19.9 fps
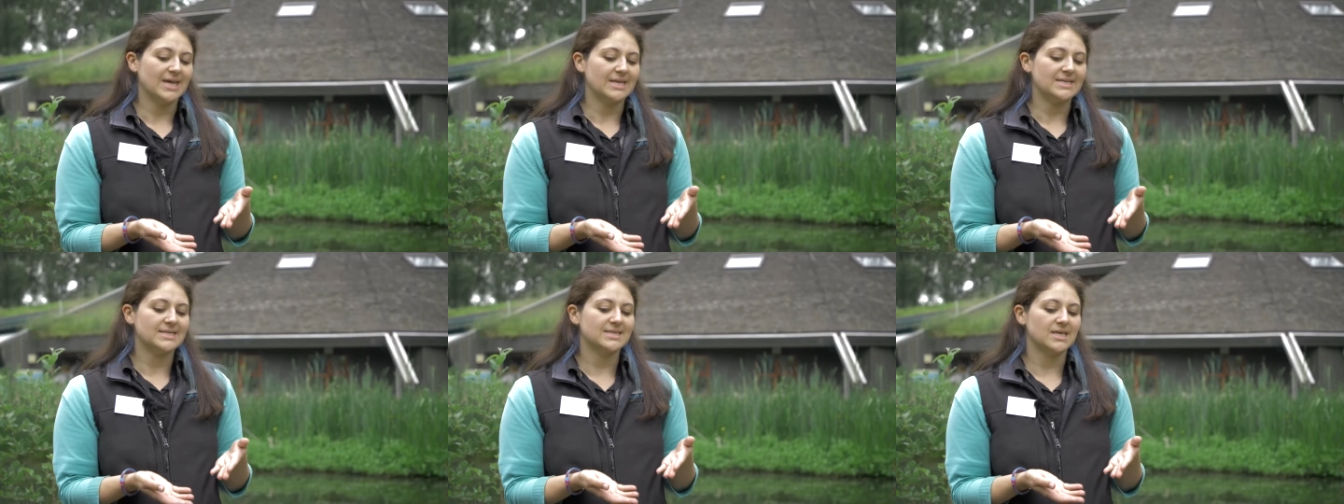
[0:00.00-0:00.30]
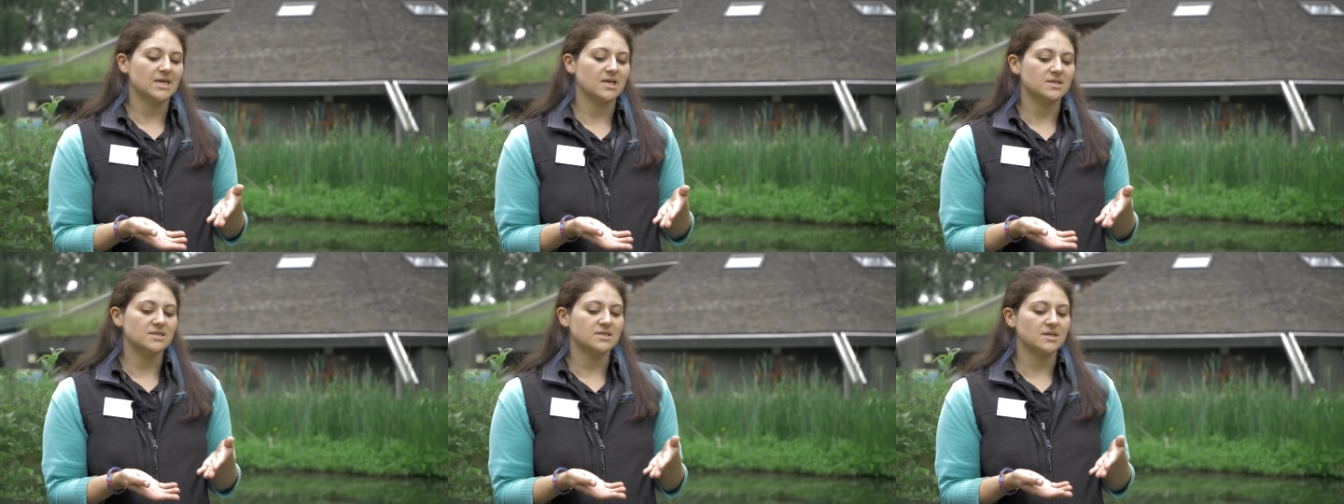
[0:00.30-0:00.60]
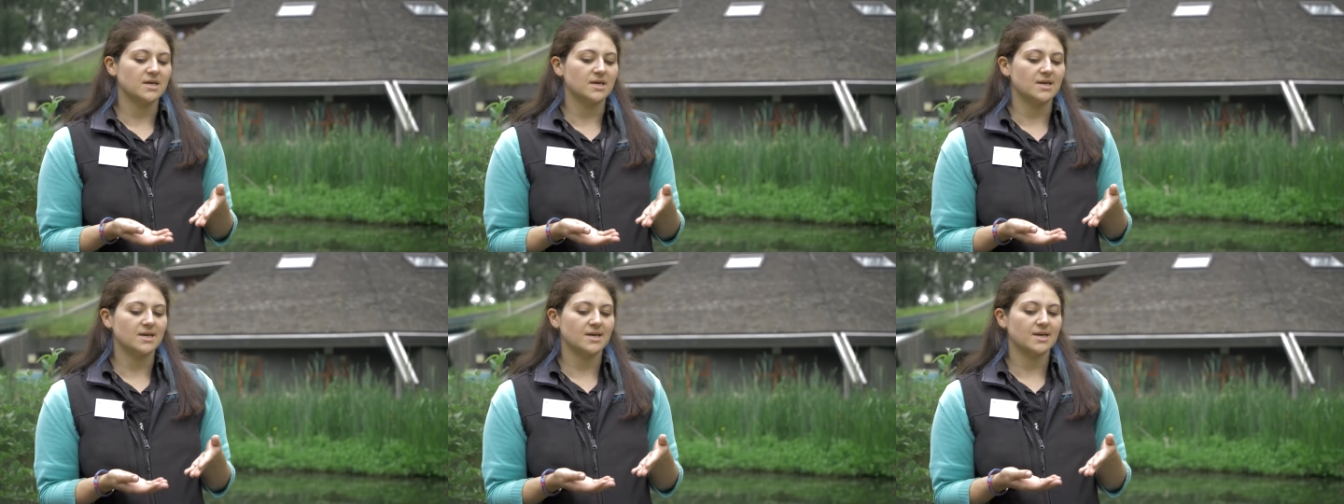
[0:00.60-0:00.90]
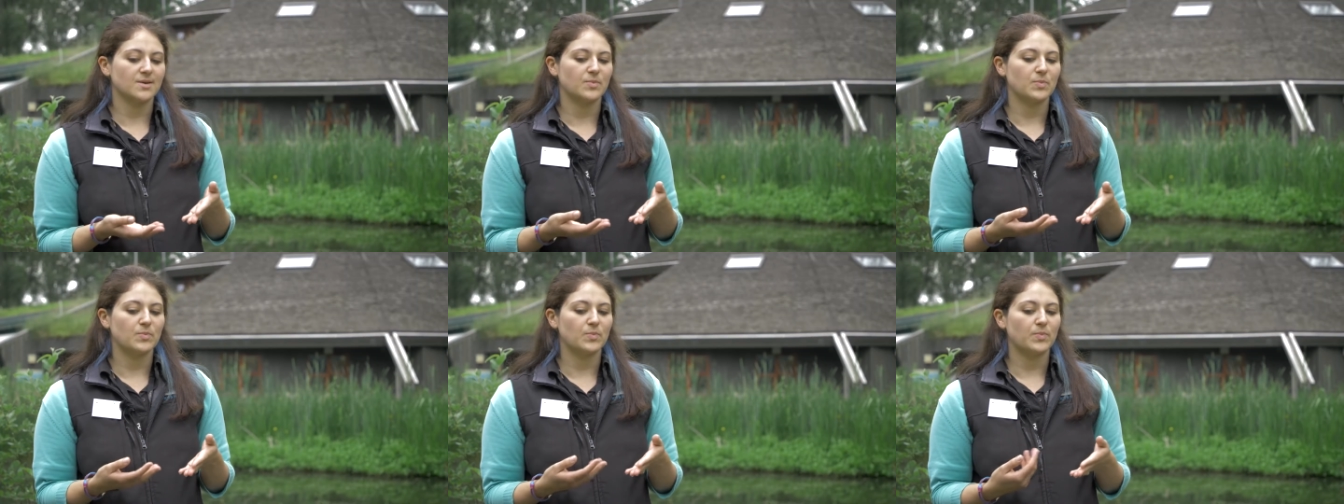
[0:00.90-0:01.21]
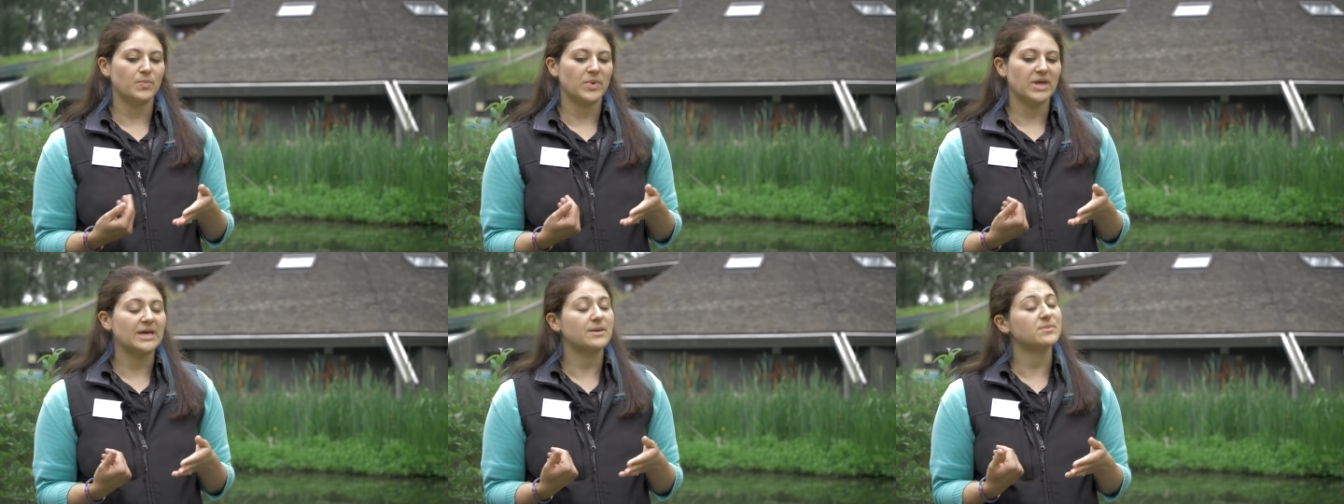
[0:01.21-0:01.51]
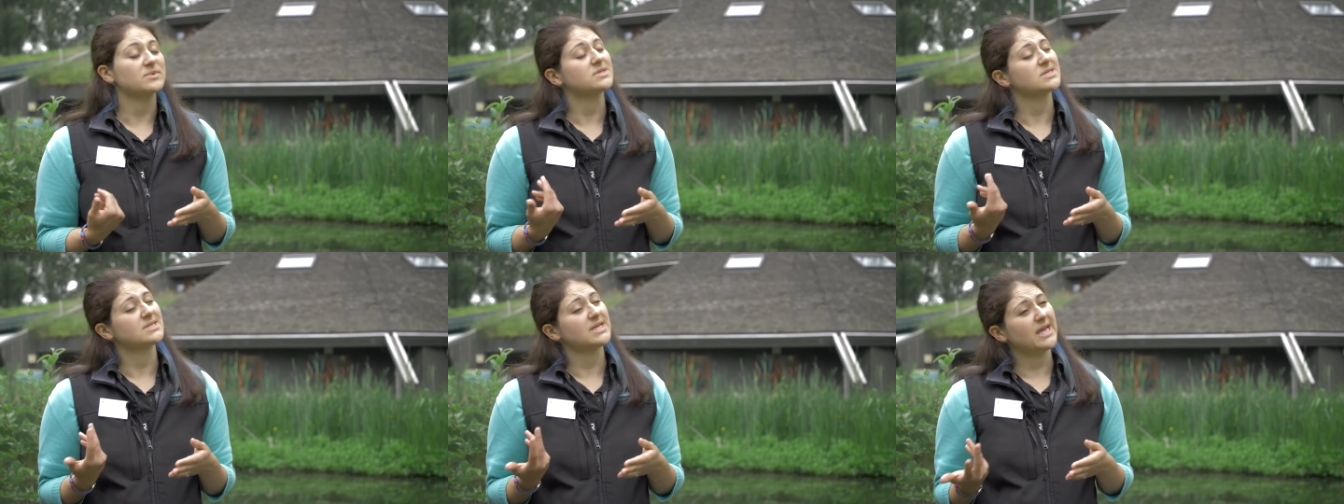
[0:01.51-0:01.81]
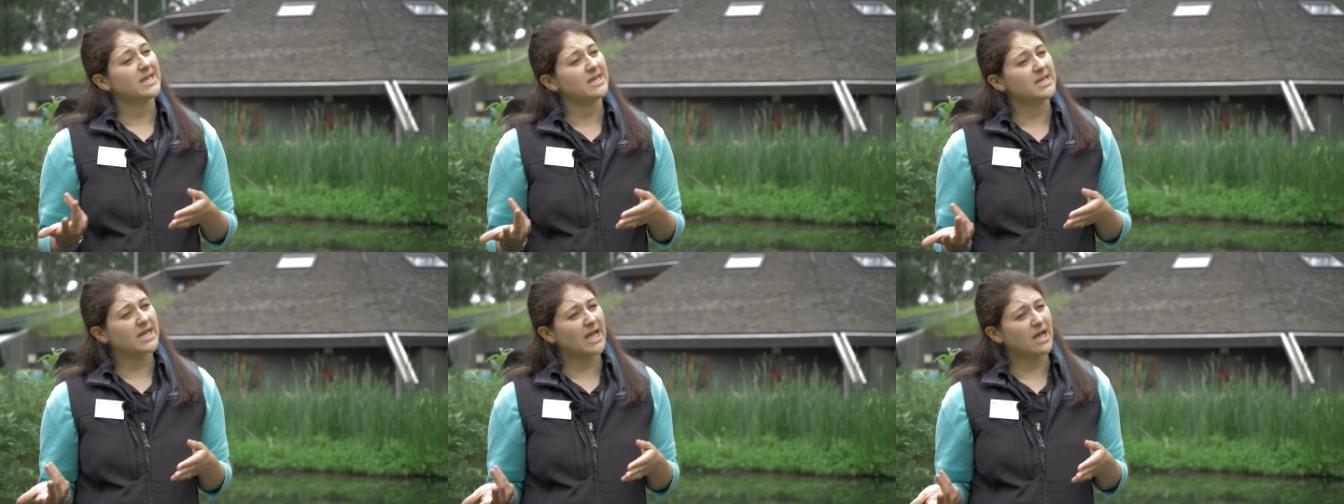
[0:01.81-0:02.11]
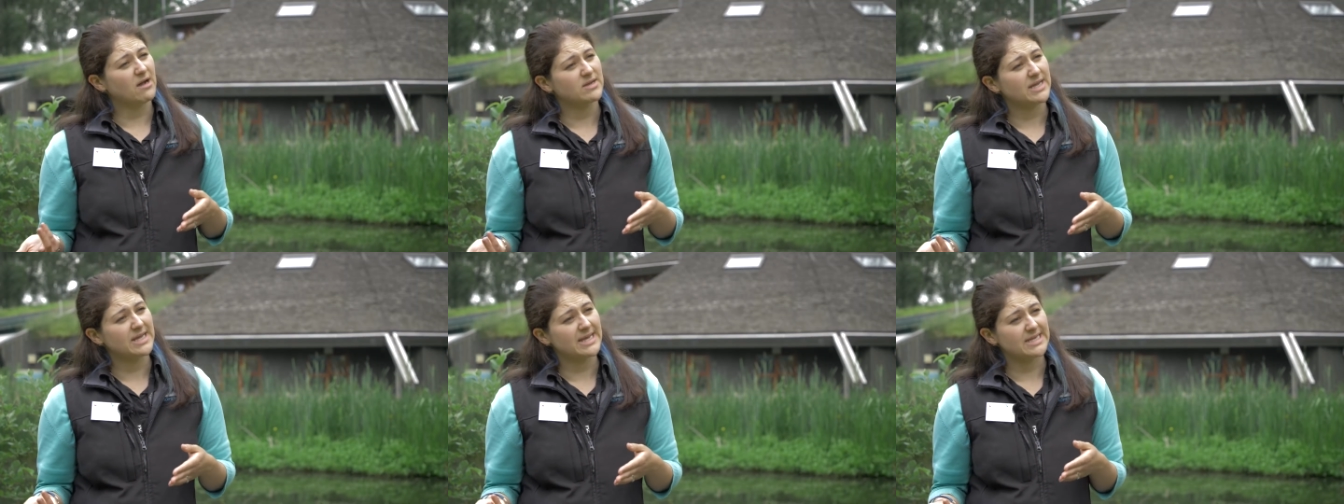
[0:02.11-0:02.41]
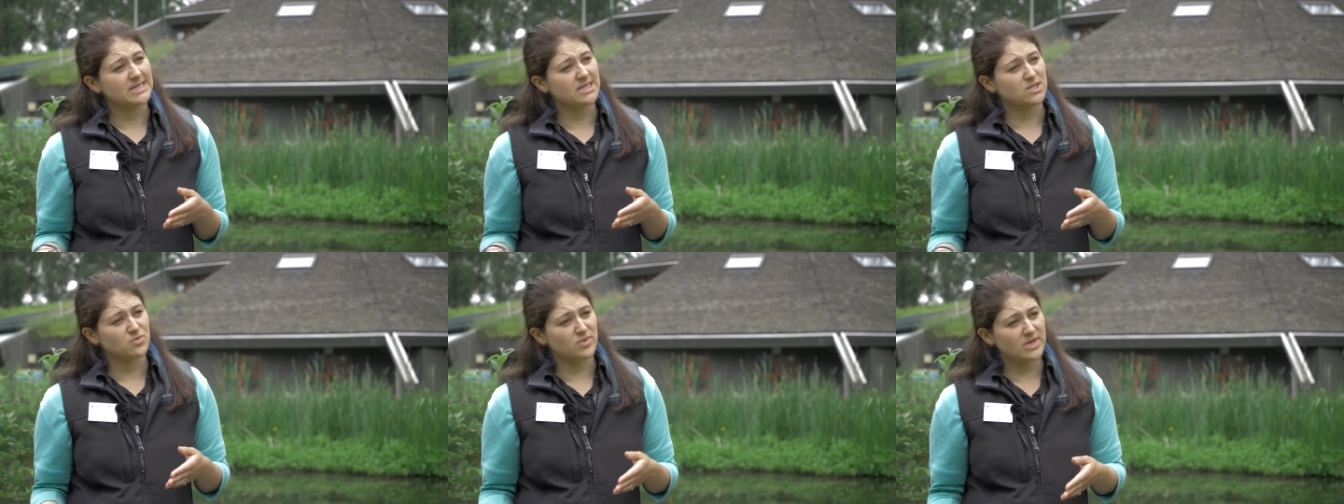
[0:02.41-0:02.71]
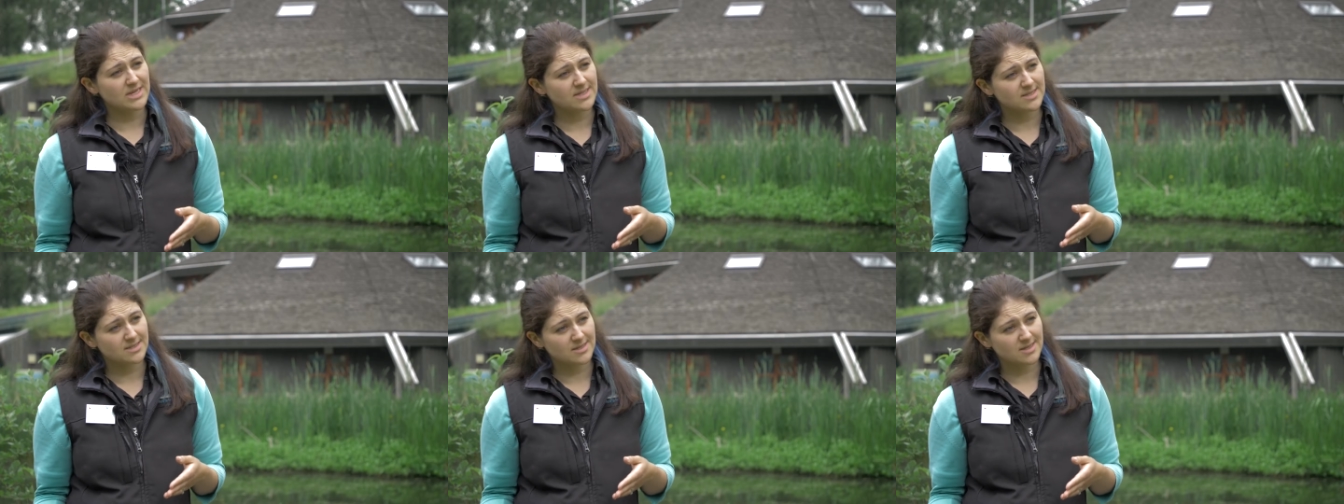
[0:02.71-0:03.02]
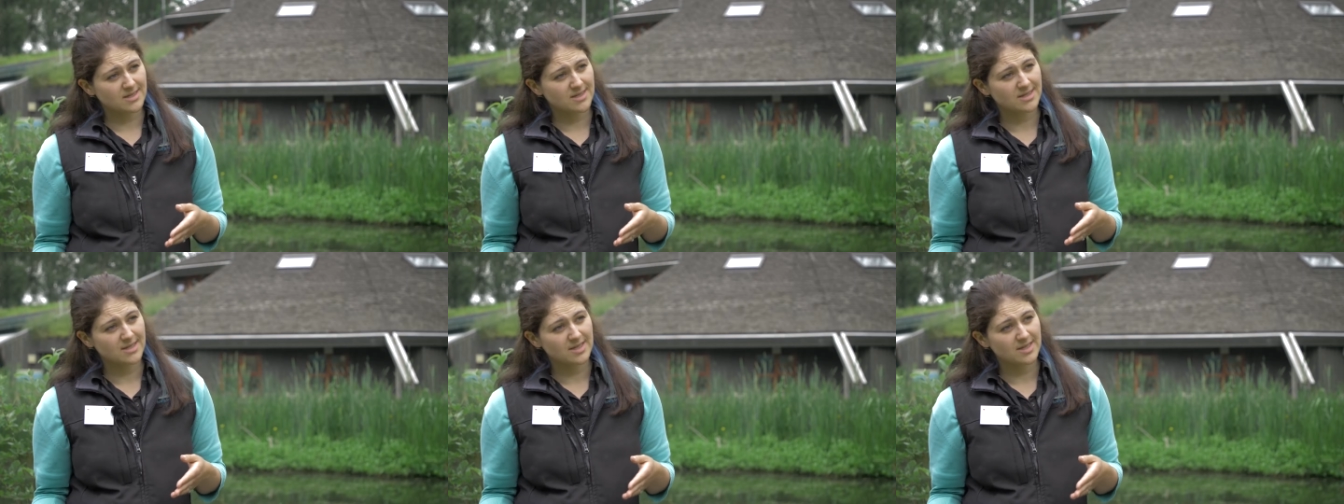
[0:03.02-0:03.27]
It's things like being able to take a calculated risk,